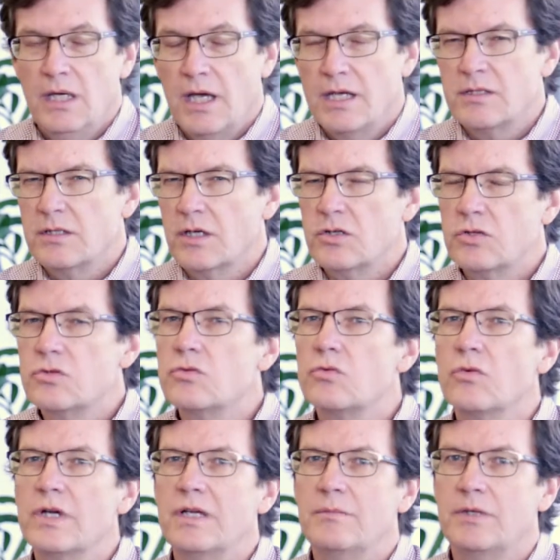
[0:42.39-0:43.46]
has an
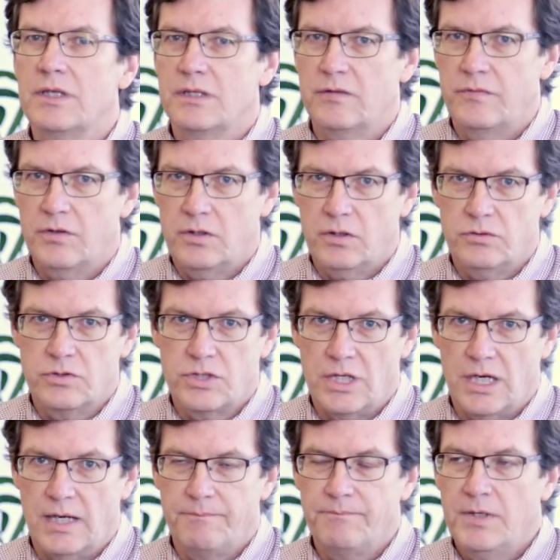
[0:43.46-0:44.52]
extremely difficult
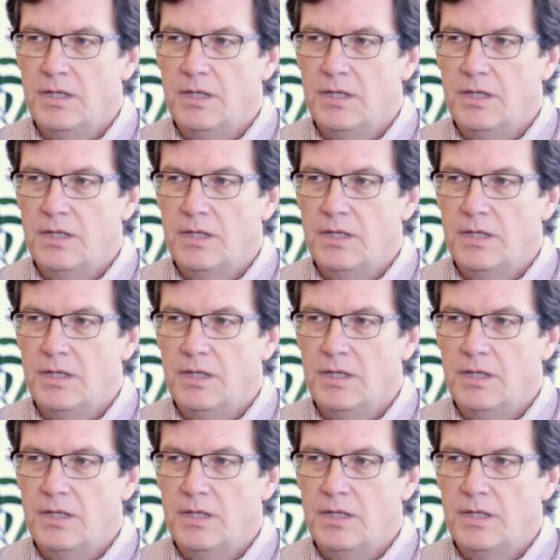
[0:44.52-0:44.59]
job.